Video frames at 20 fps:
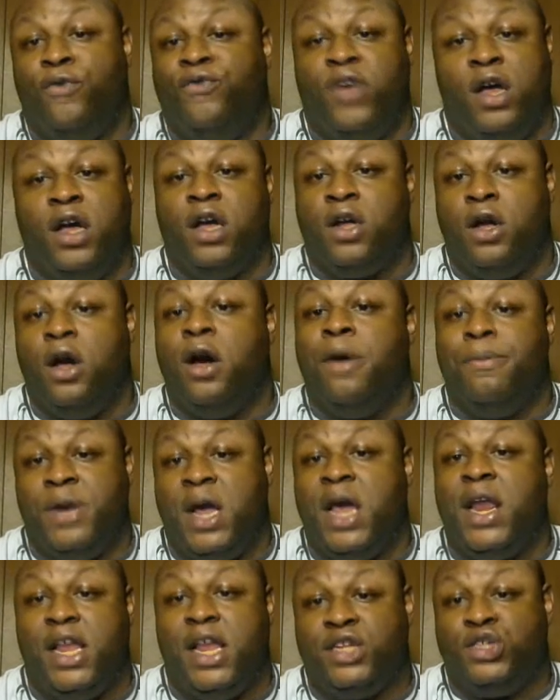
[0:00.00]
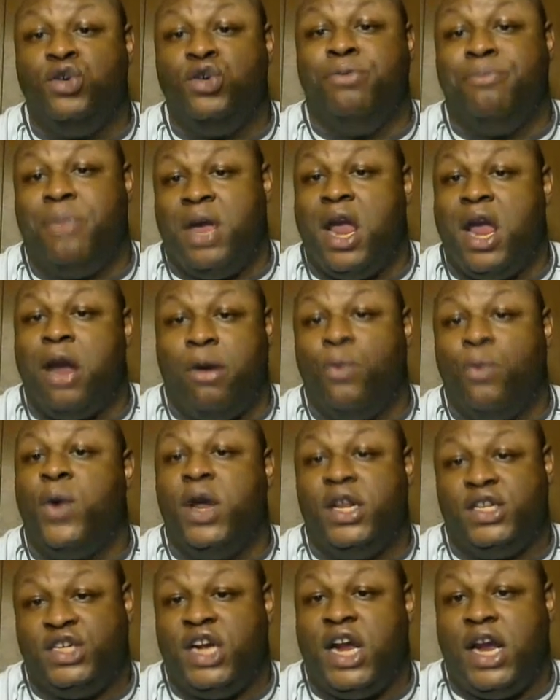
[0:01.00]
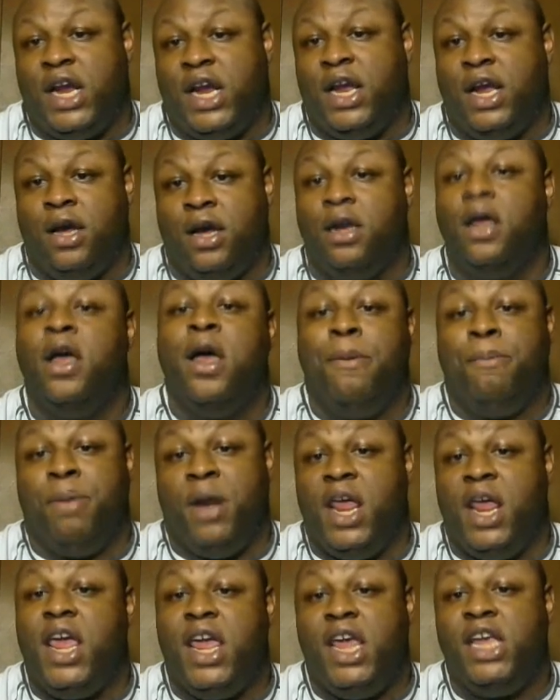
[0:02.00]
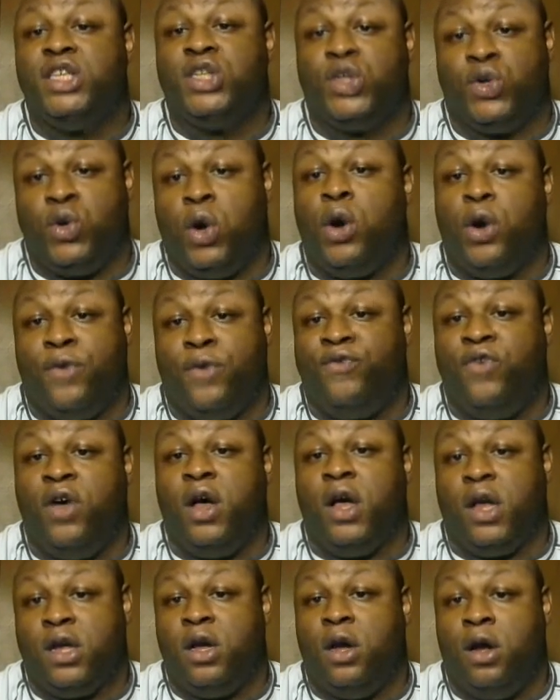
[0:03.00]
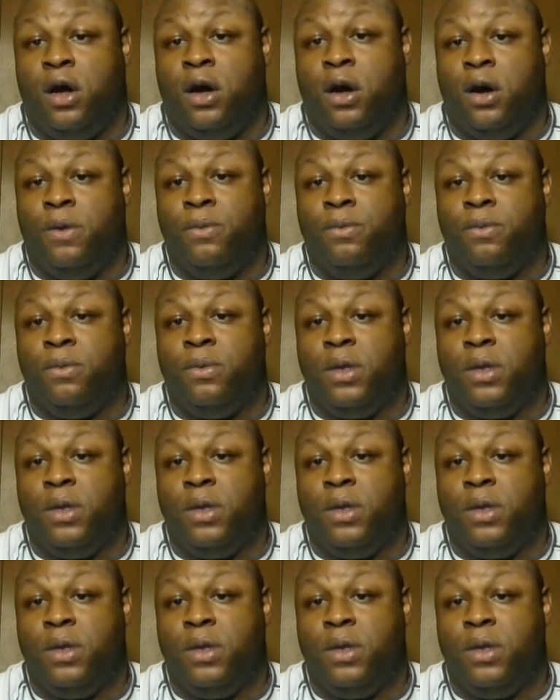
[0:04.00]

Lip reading: fuck up now that you married with child. Please grow the fuck up.